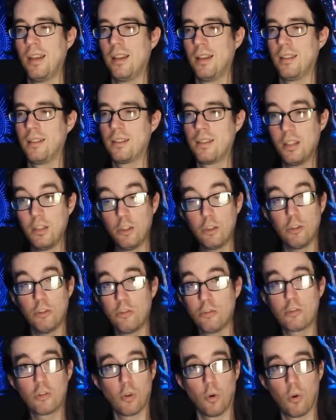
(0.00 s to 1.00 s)
Still a
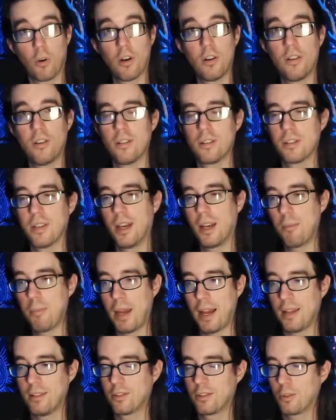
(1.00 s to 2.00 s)
good score. It's not a
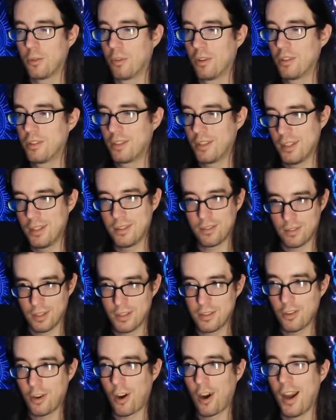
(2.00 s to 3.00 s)
bad score. It's, it's,
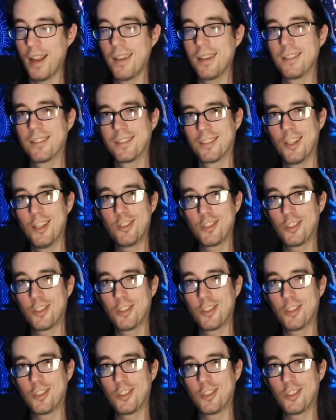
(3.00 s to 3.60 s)
it's all right. It's